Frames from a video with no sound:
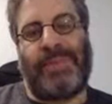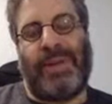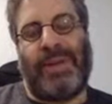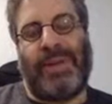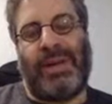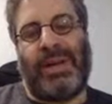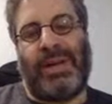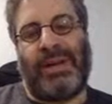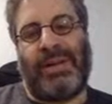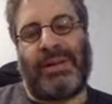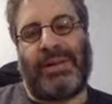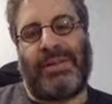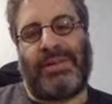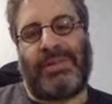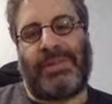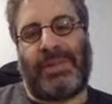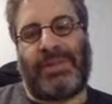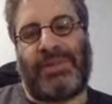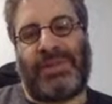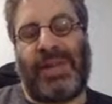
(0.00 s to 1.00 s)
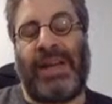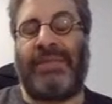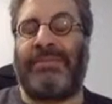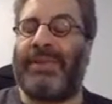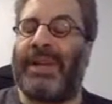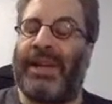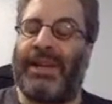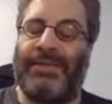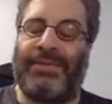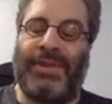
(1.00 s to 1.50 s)
especially,
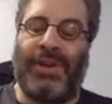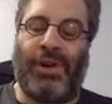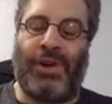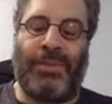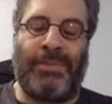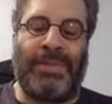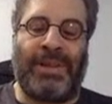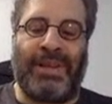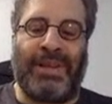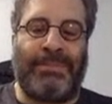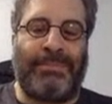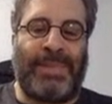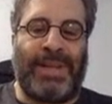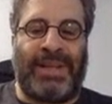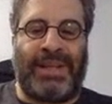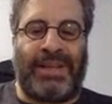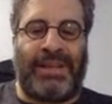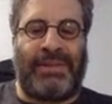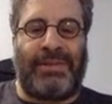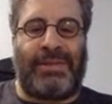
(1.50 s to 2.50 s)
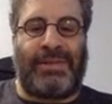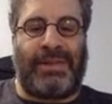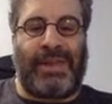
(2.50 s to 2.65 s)
and VR meeting